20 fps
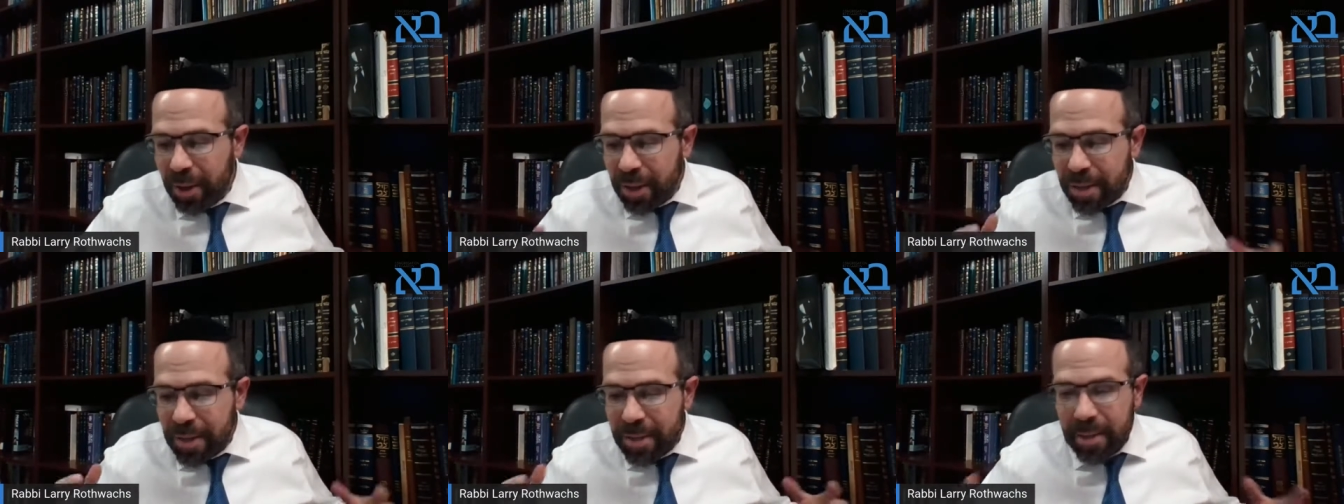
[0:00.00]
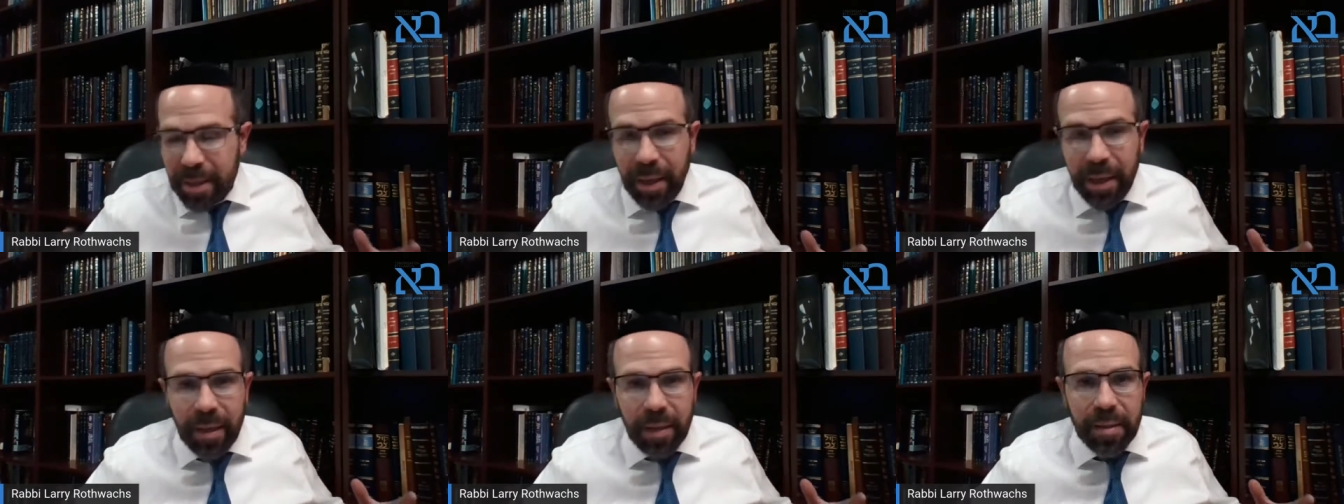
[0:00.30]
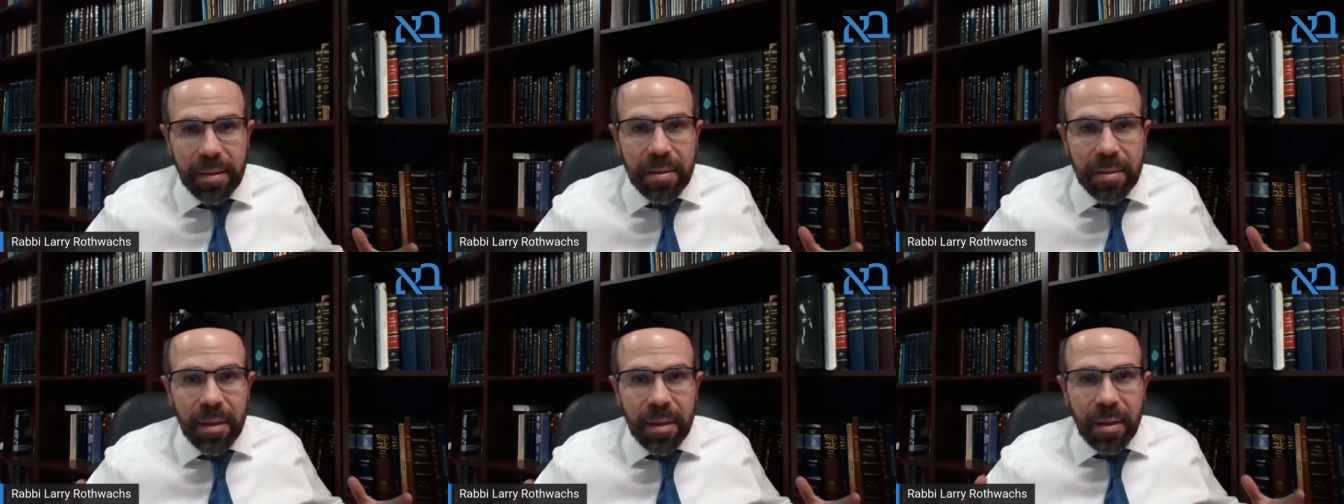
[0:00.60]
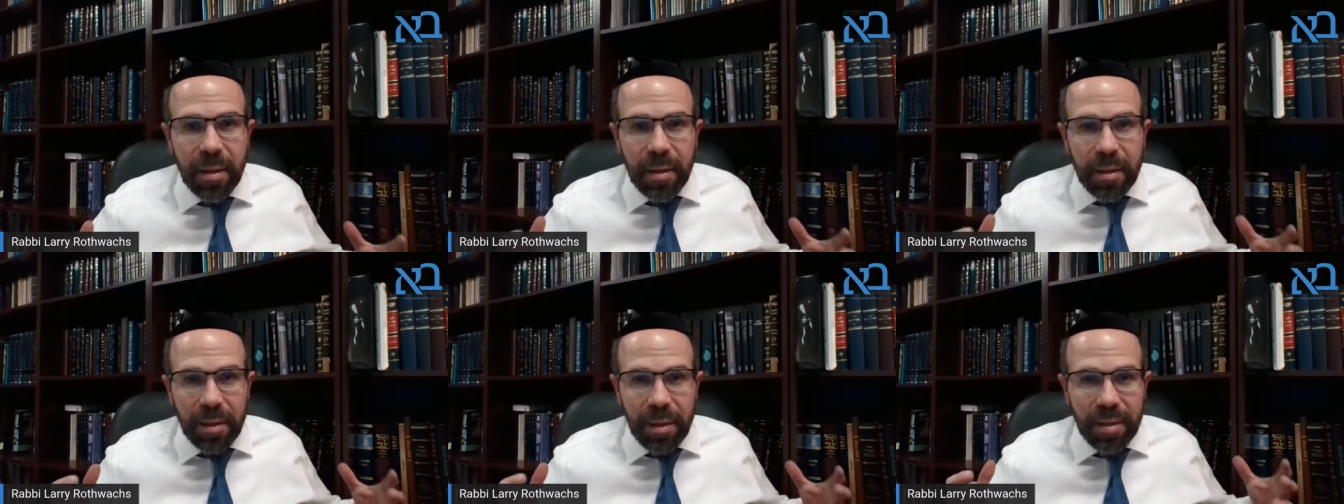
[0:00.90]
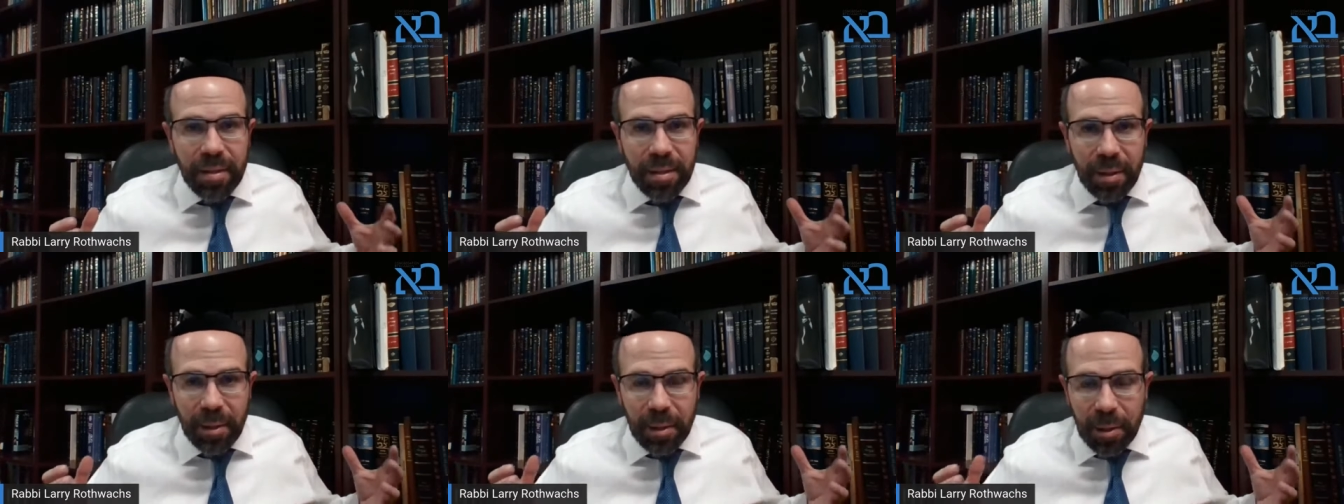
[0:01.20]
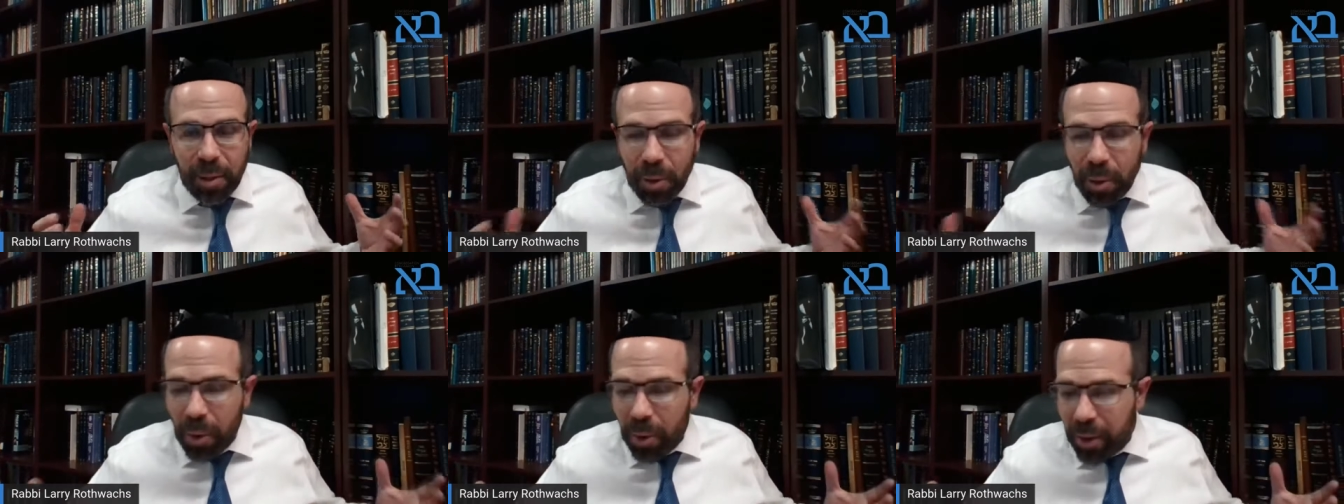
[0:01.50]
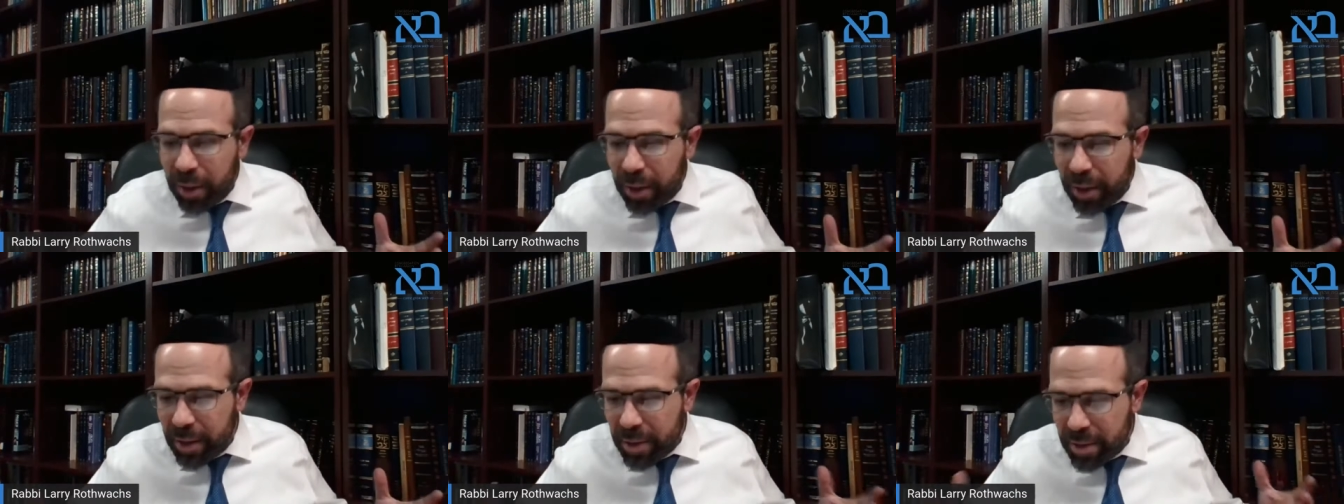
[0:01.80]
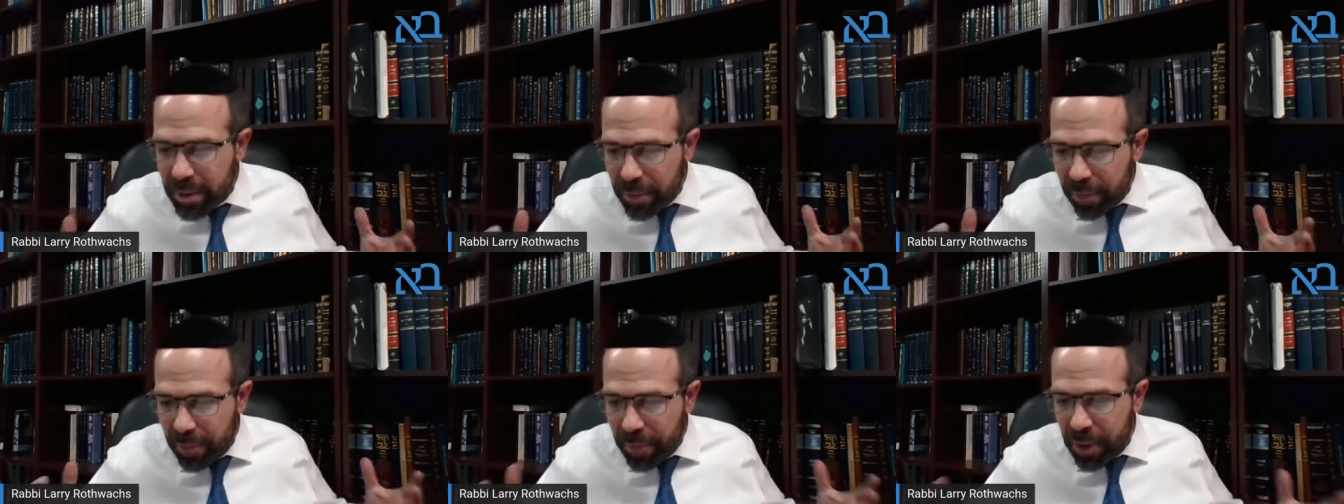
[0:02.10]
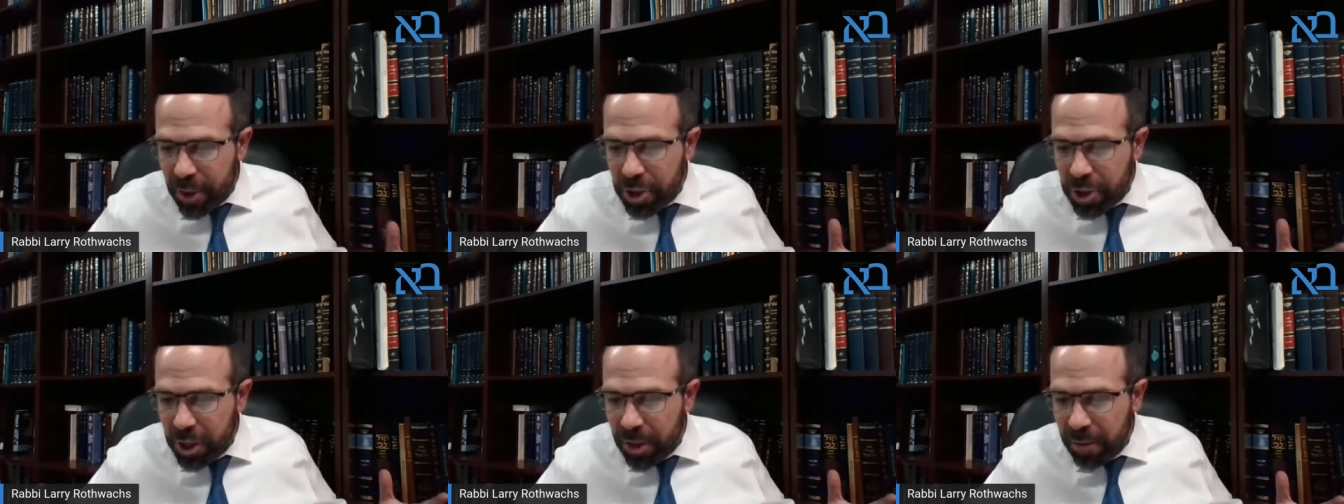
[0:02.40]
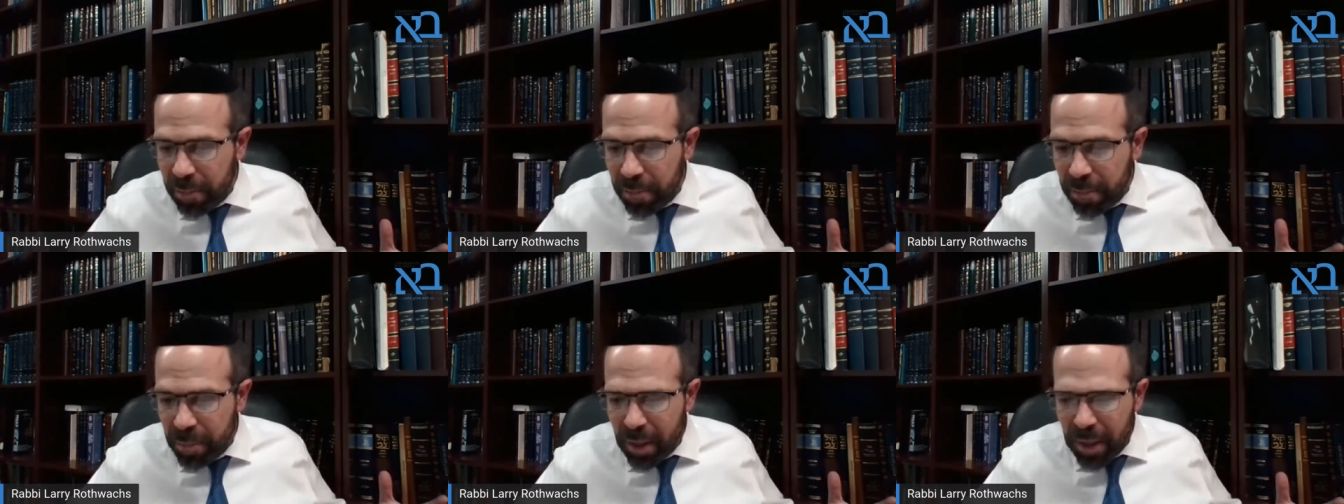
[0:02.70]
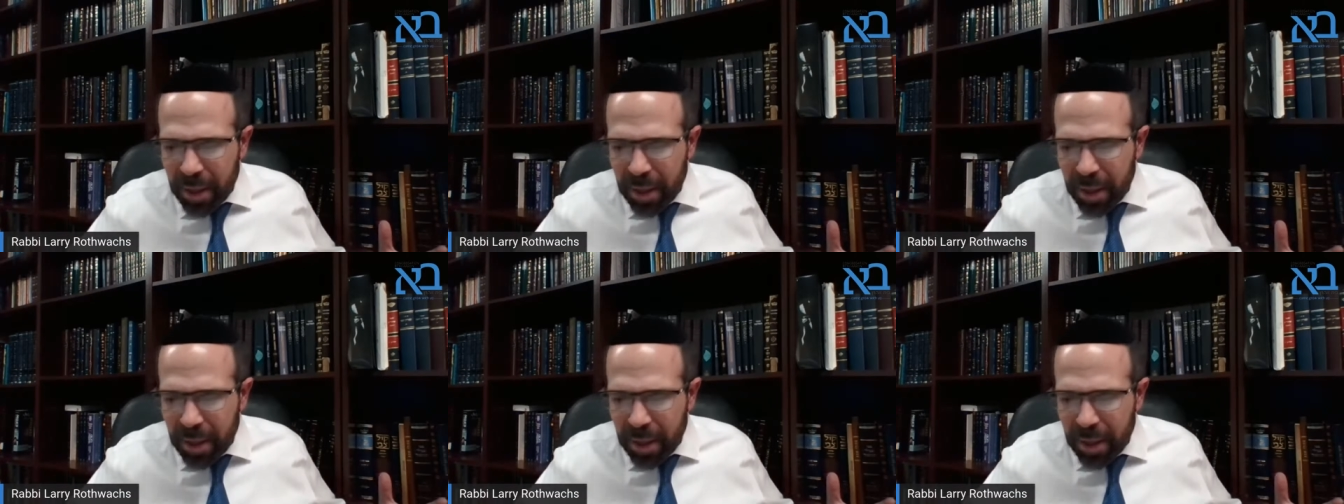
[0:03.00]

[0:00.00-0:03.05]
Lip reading: sees this glorious vision.